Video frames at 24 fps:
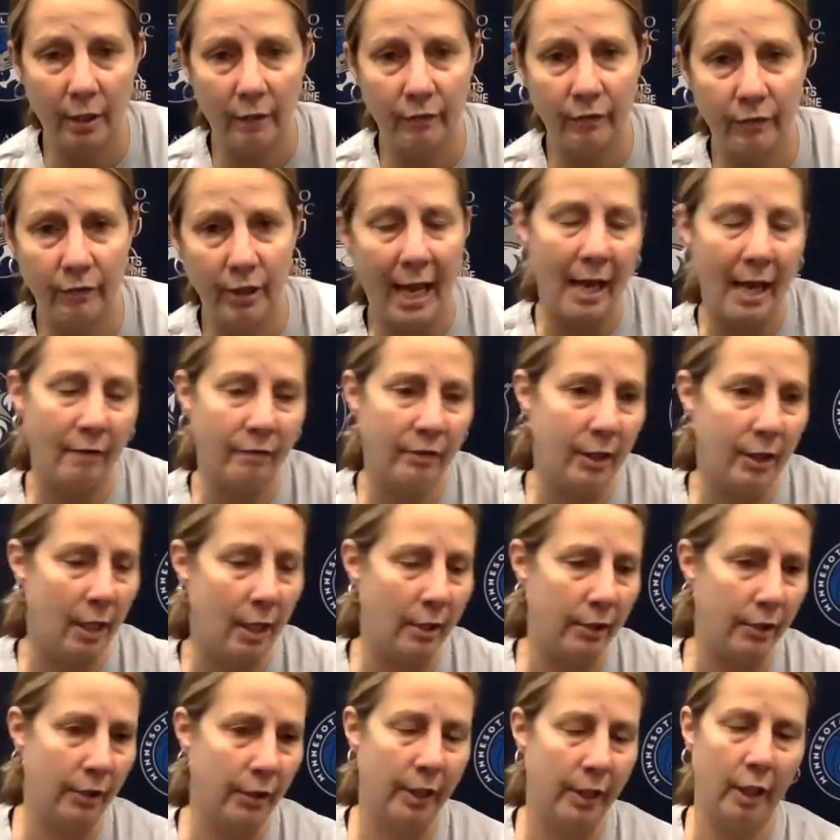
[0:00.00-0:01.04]
If you have
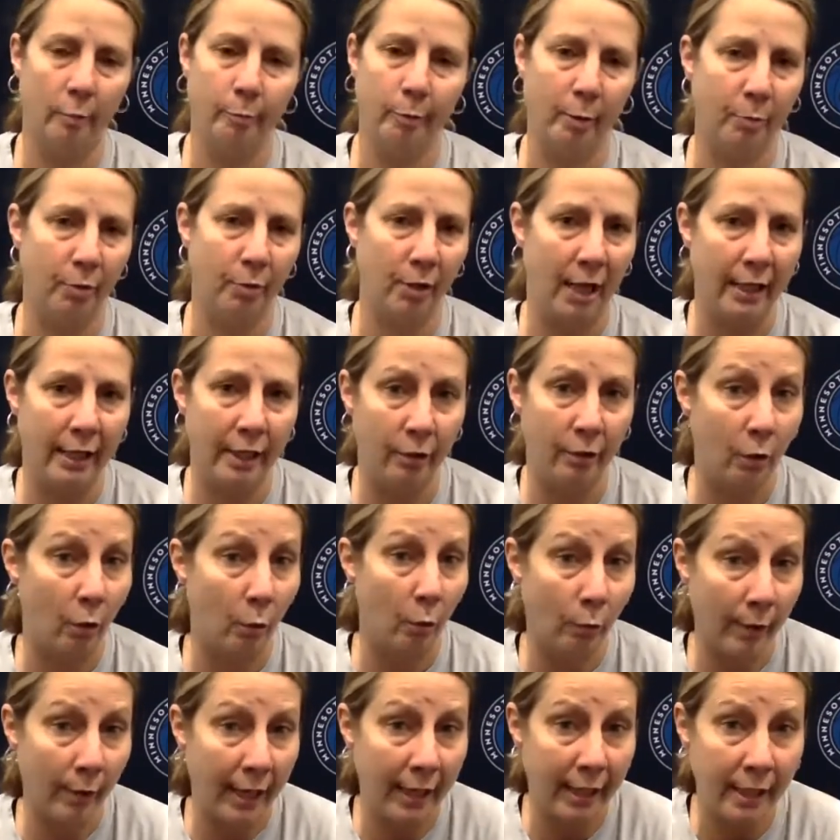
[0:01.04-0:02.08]
Collier here, McBride here
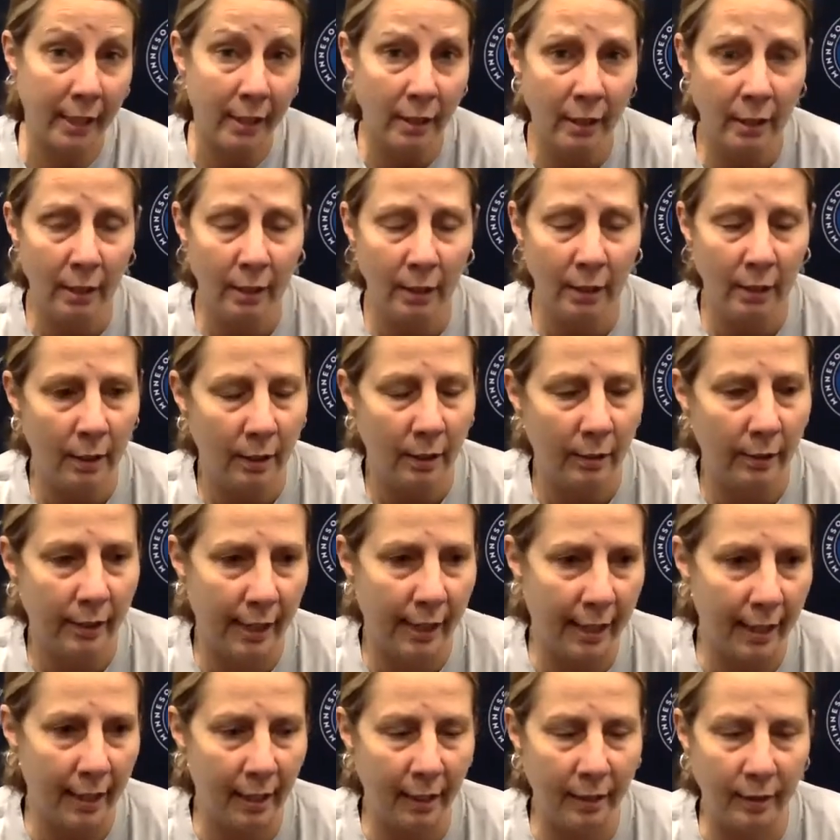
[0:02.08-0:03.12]
already,
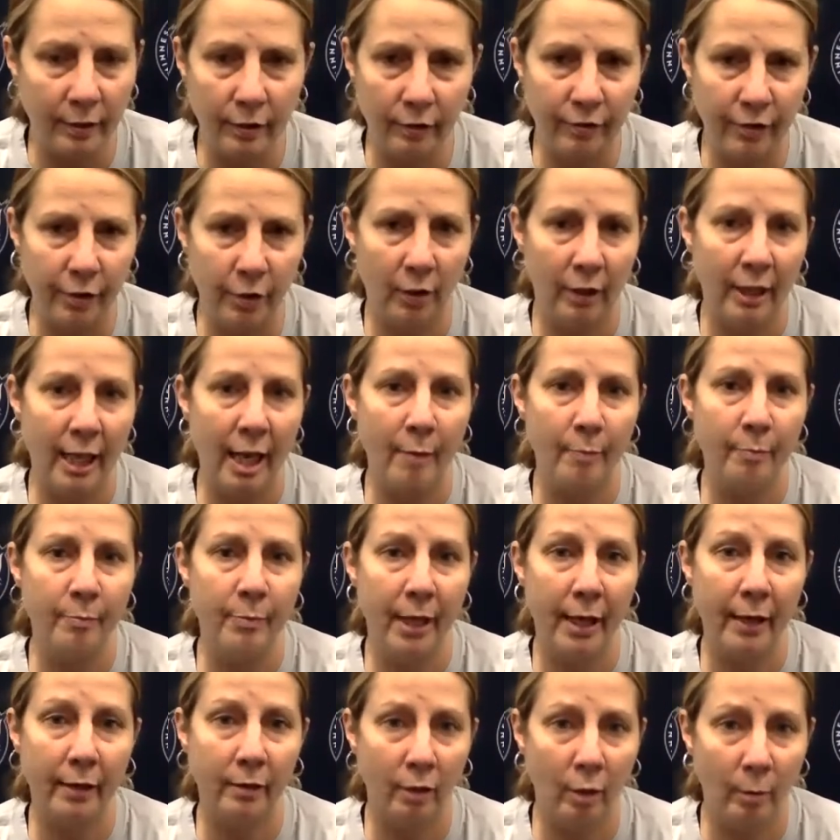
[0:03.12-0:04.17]
then you feel a lot
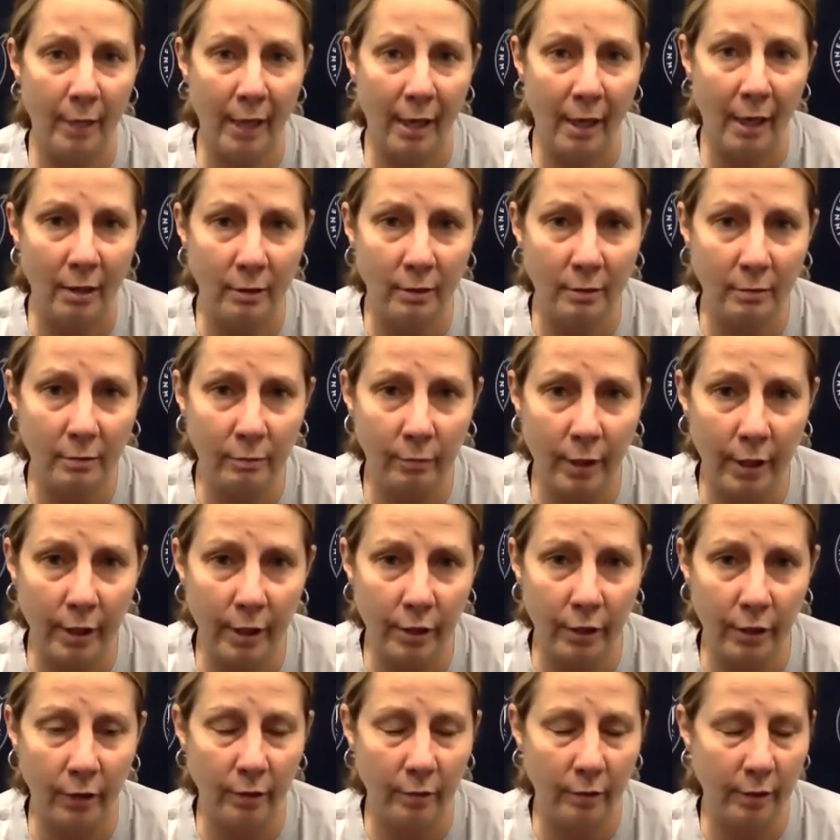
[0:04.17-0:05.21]
better about what
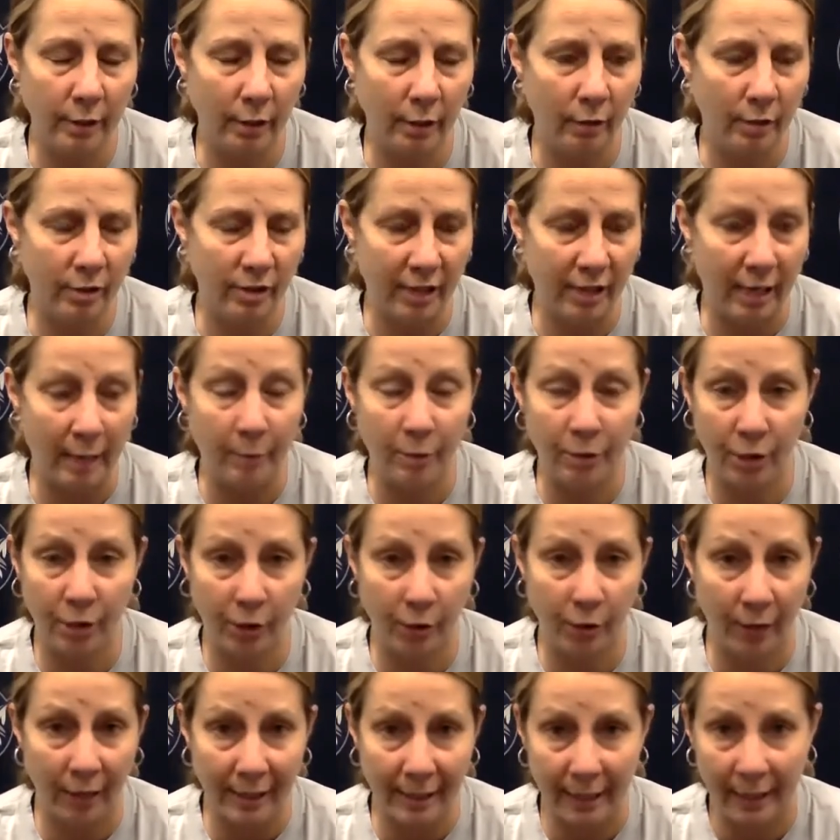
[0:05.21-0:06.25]
you're, you know, establishing
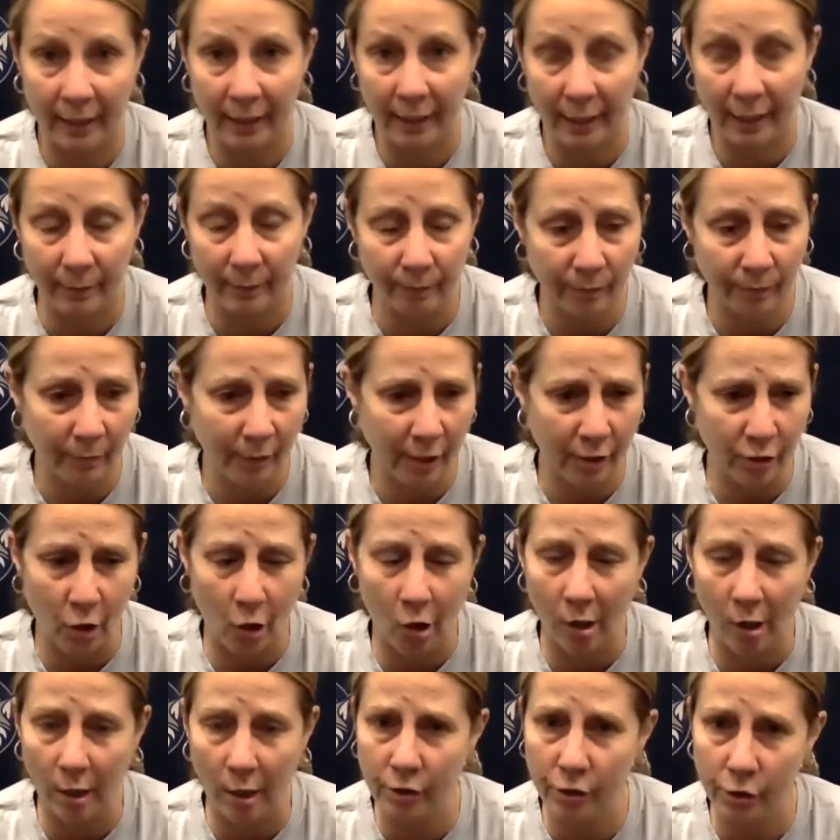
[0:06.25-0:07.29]
your identity. It's
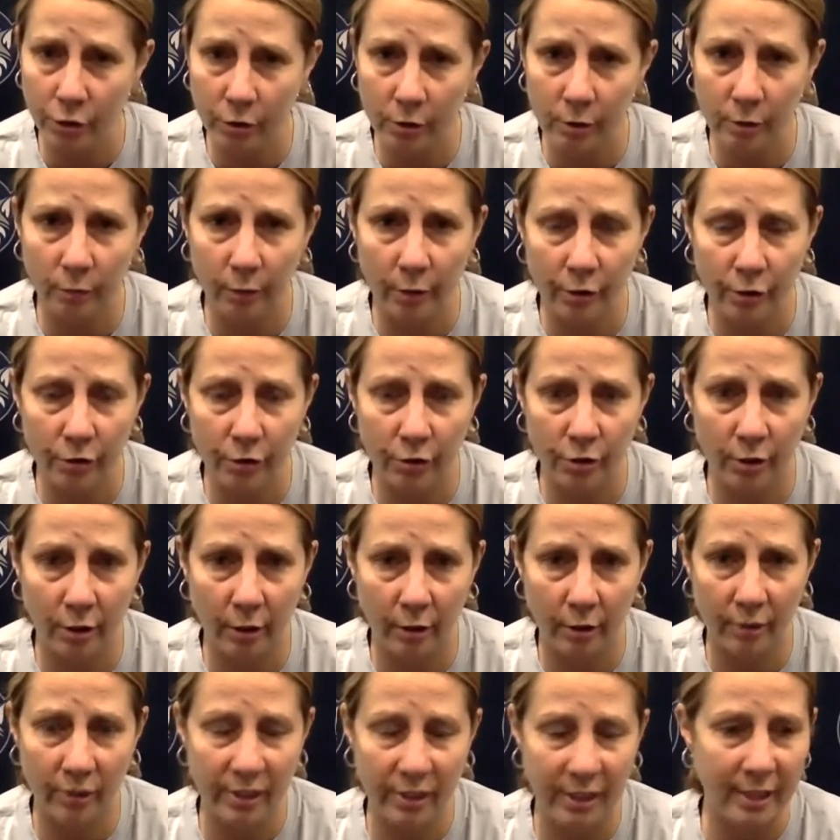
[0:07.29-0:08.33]
hard to do it once you start
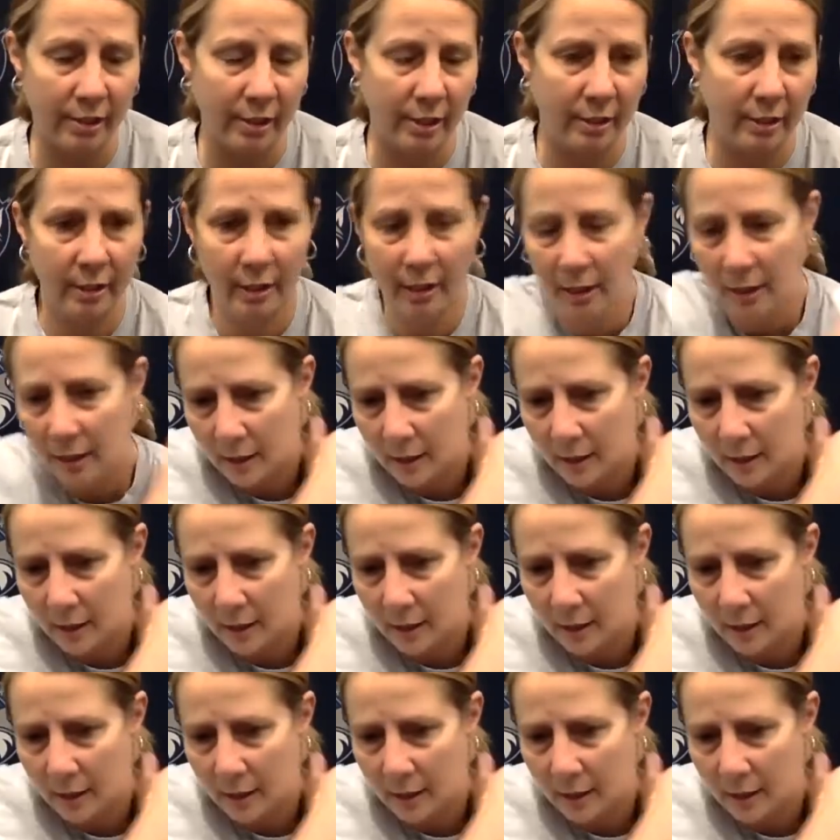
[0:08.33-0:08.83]
the season.